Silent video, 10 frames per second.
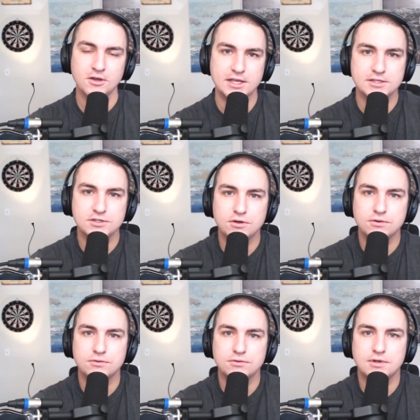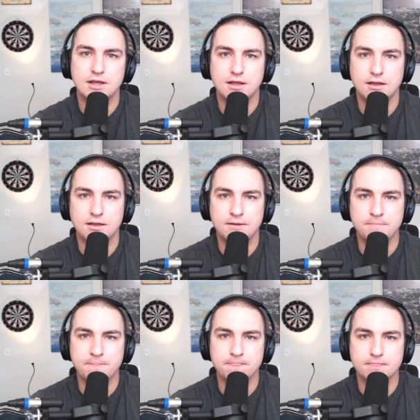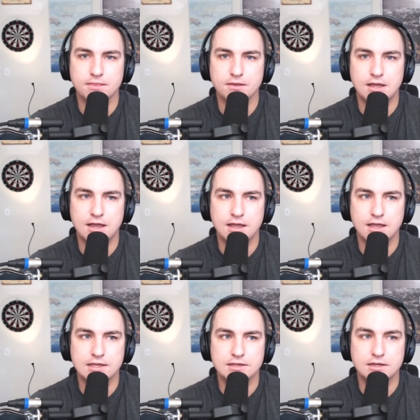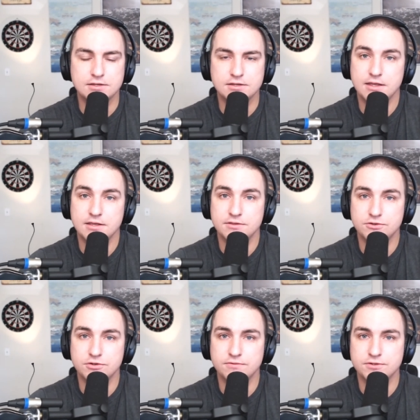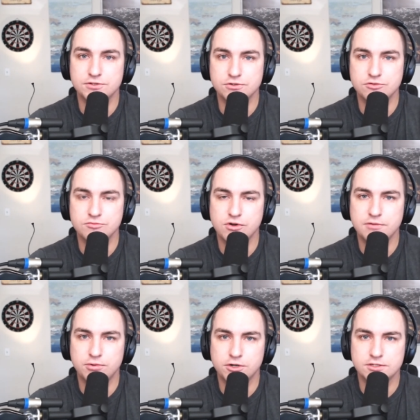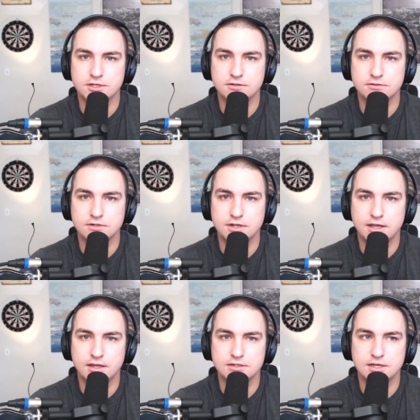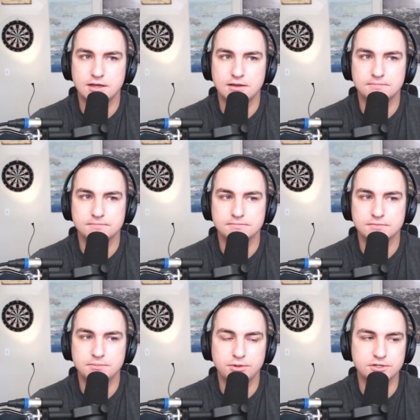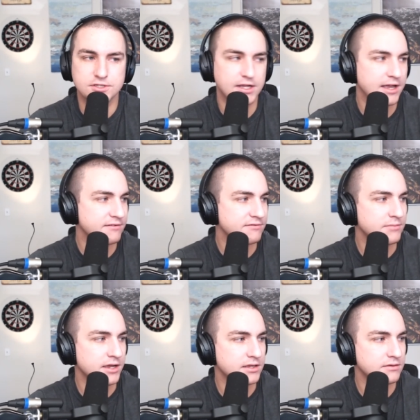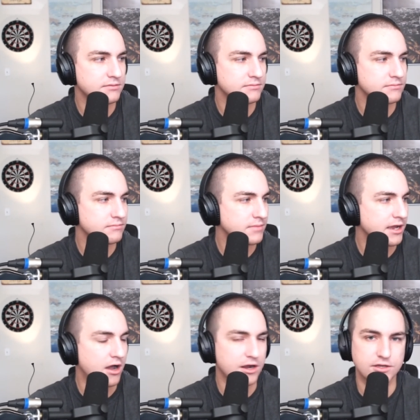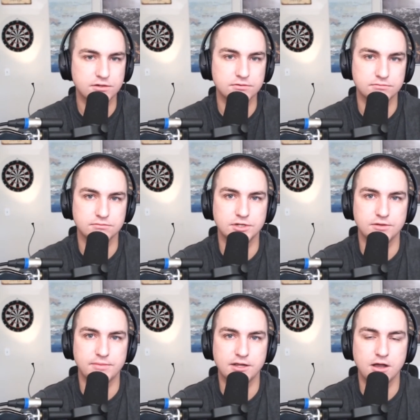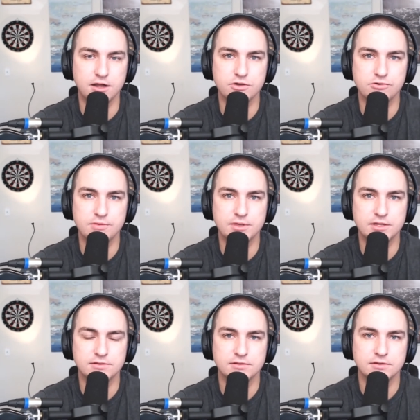Okay, so I either do it over Zoom or in person, and in person, I have my audio, my audio equipment.